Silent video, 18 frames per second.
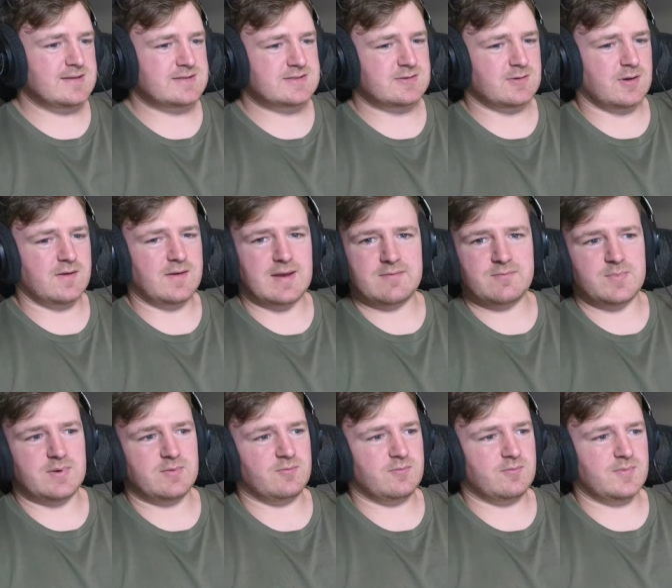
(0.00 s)
so I haven't
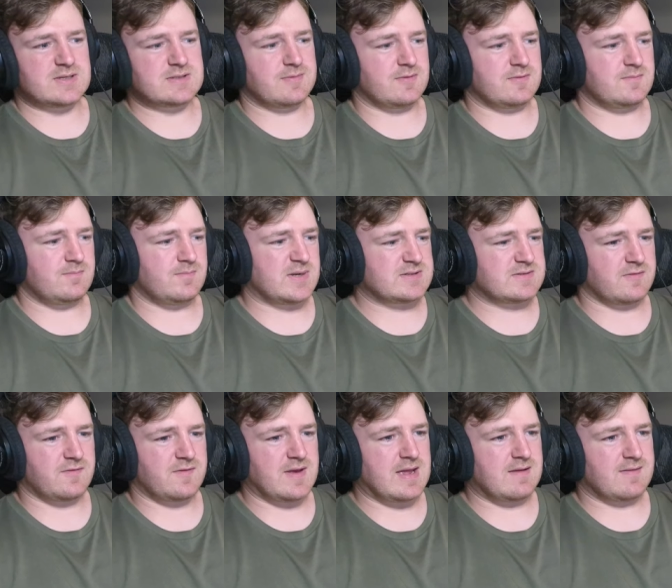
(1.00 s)
been much of a
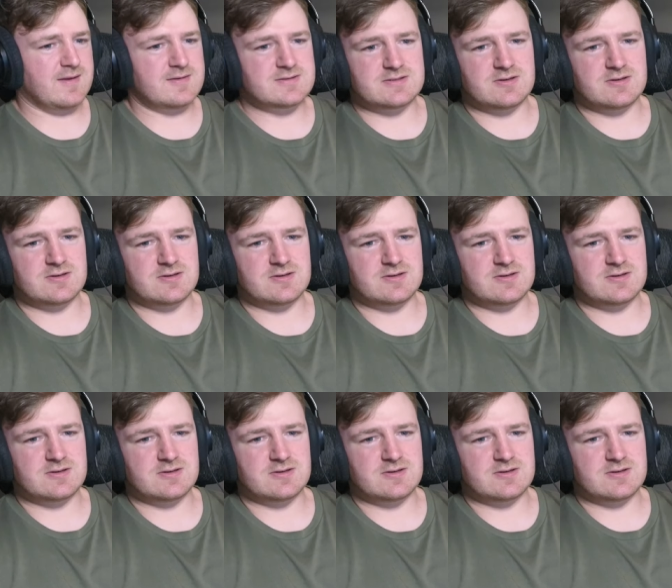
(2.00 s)
fan of those.